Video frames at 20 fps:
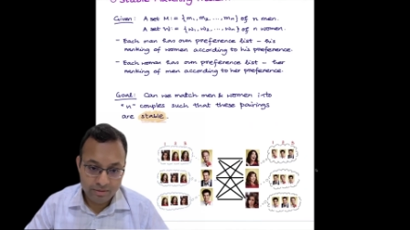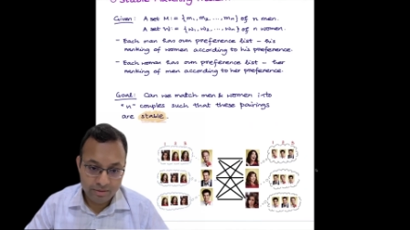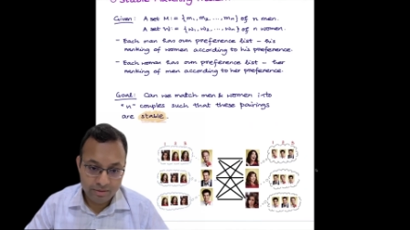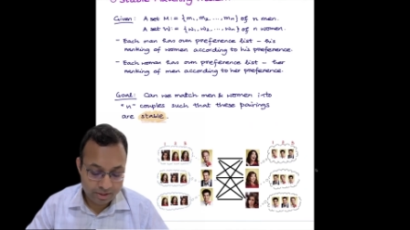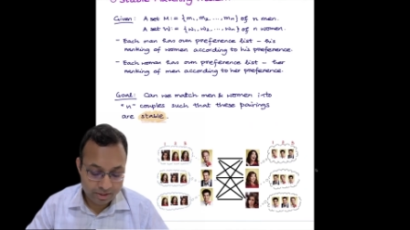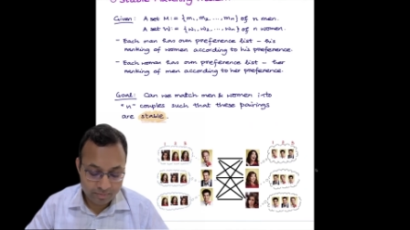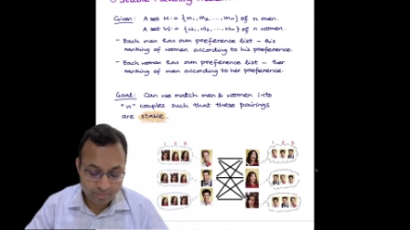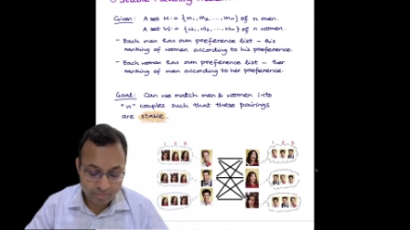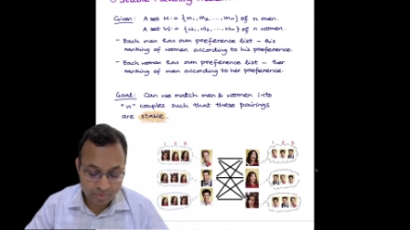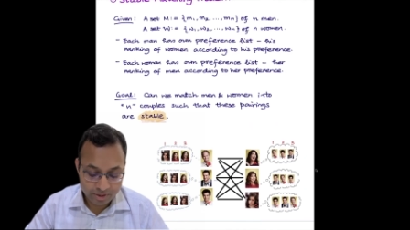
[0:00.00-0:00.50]

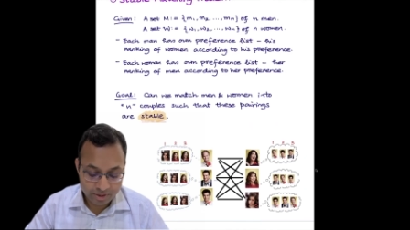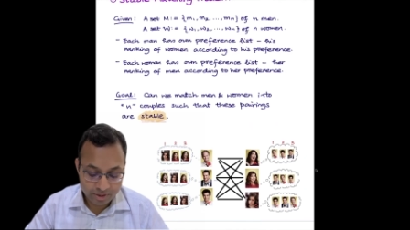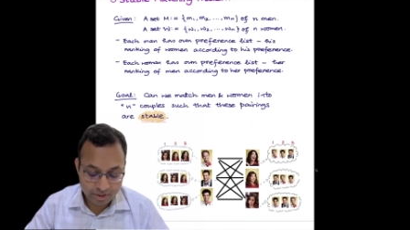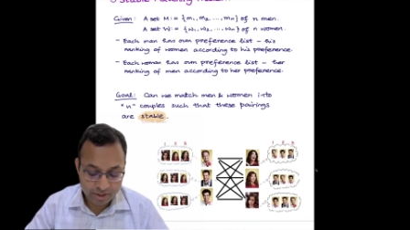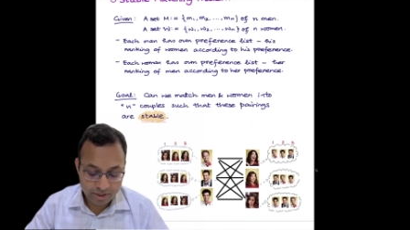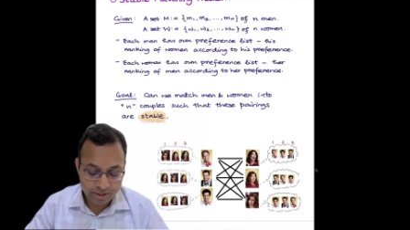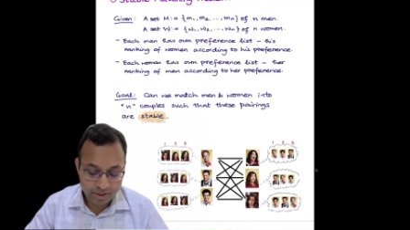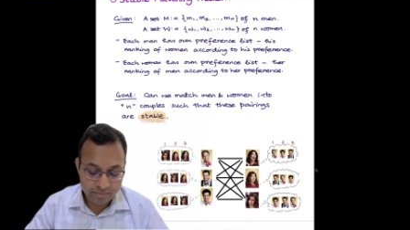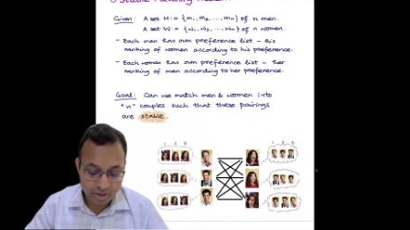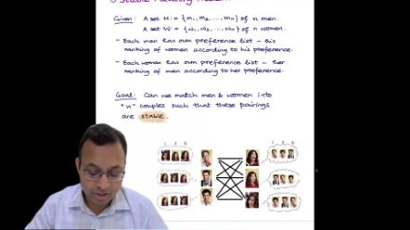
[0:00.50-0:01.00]
Let's say
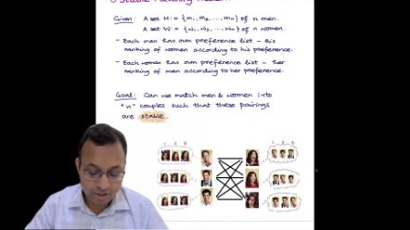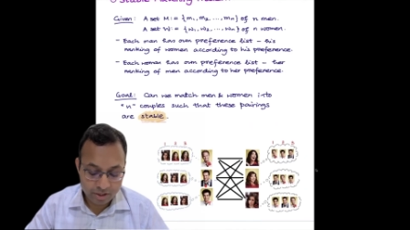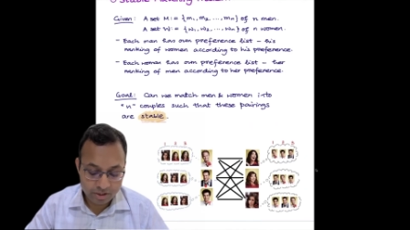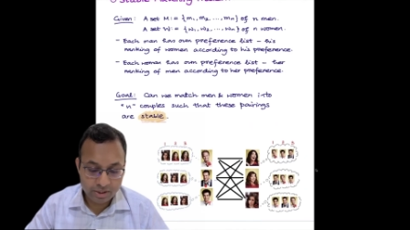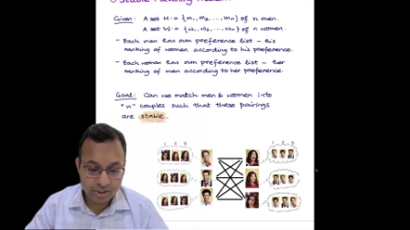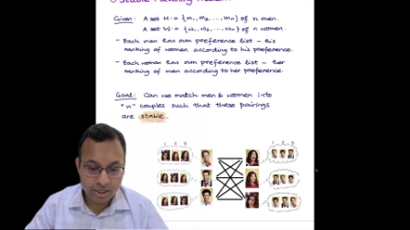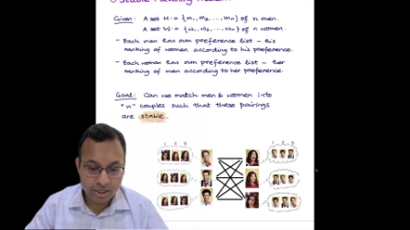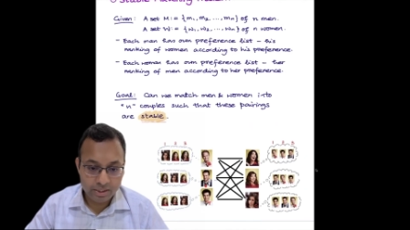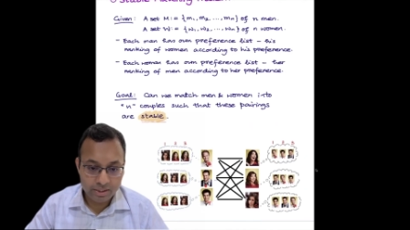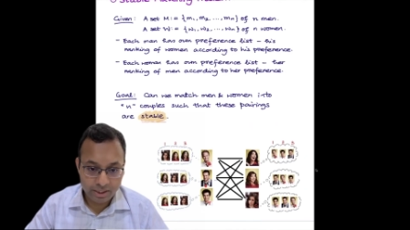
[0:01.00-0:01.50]
Barney,
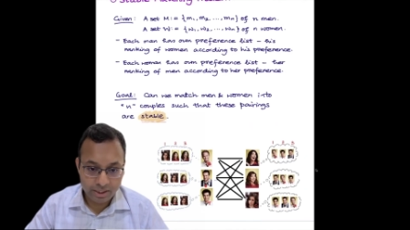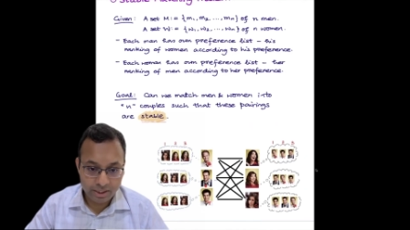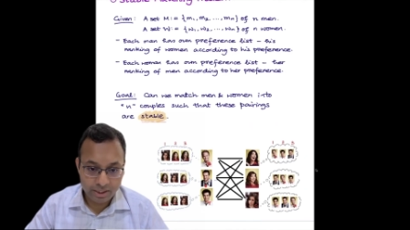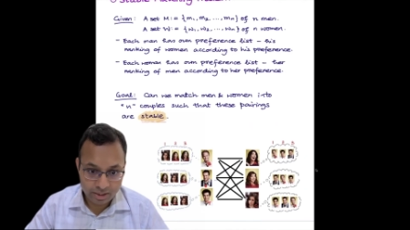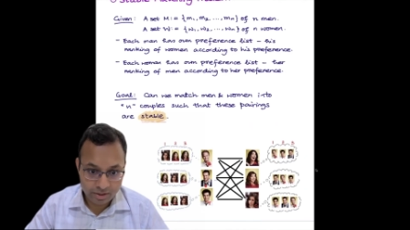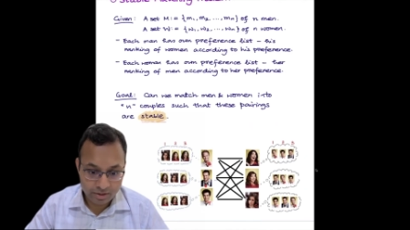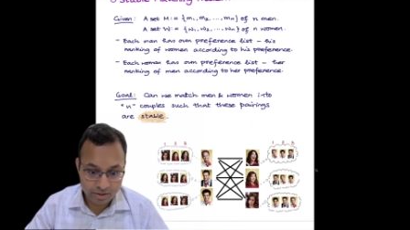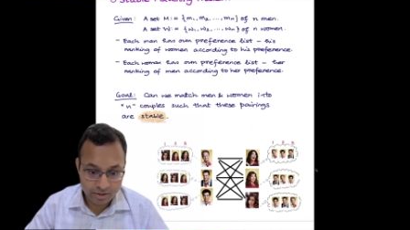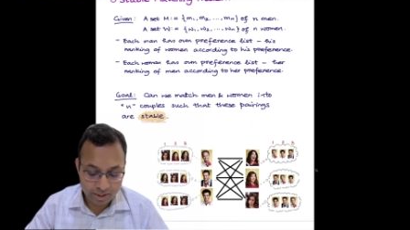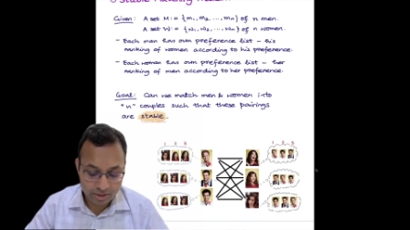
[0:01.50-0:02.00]
Marshall, and
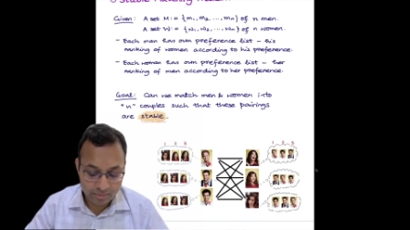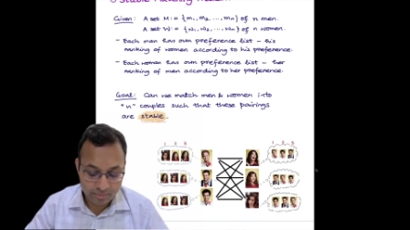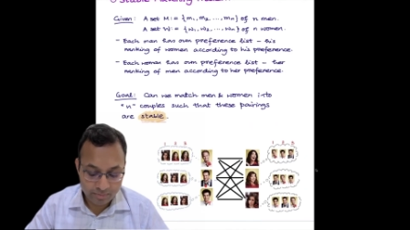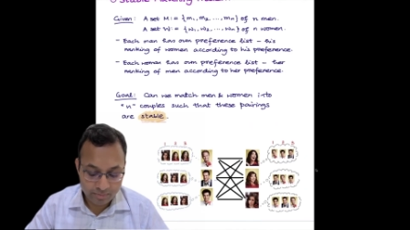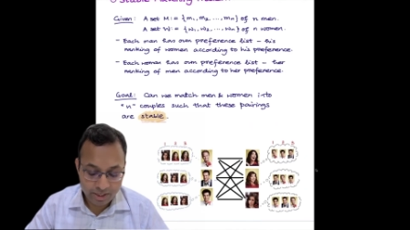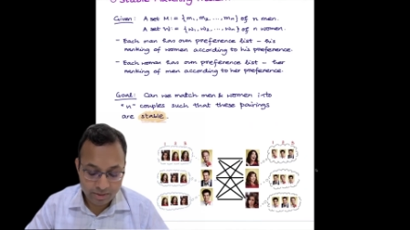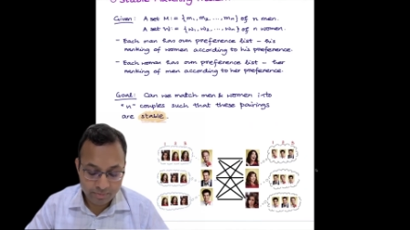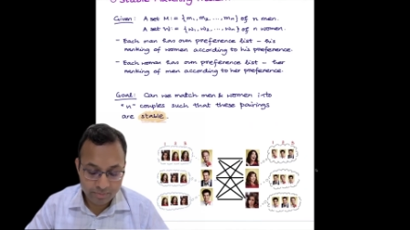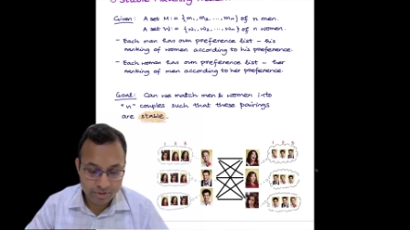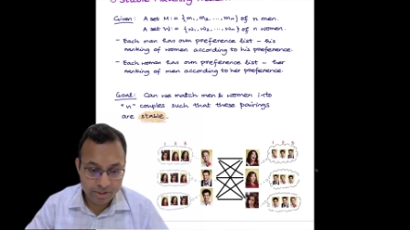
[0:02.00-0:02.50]
Ted. I'll write
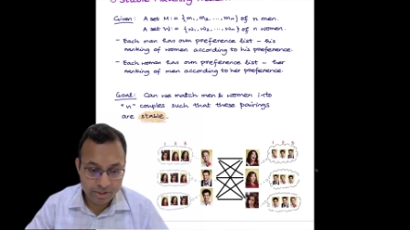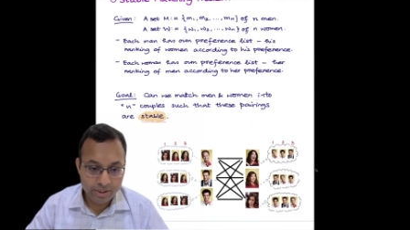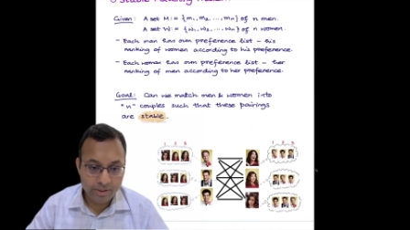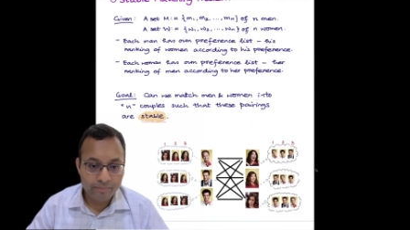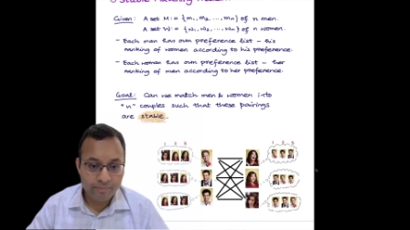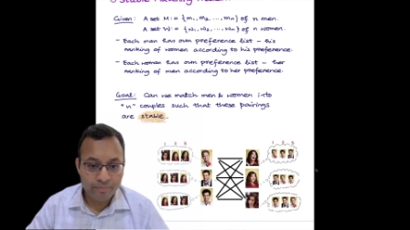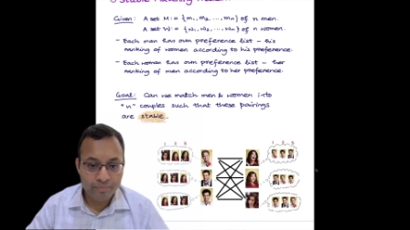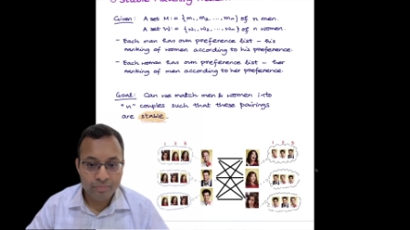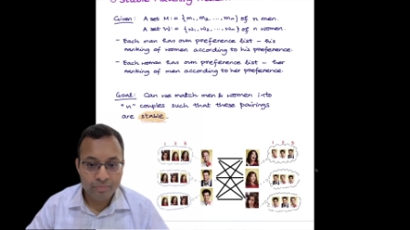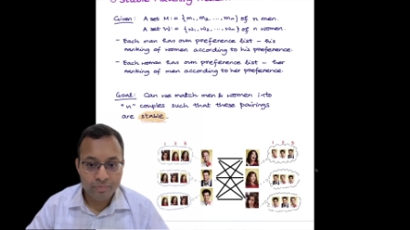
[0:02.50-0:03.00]
B, M,
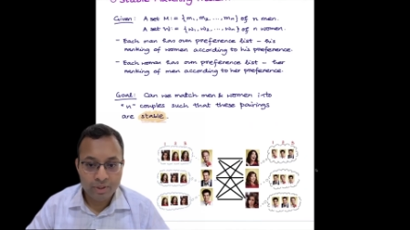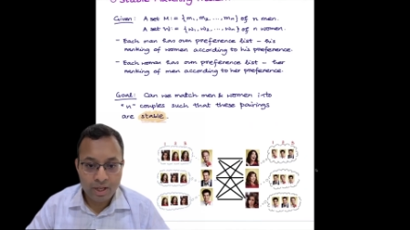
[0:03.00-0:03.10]
T.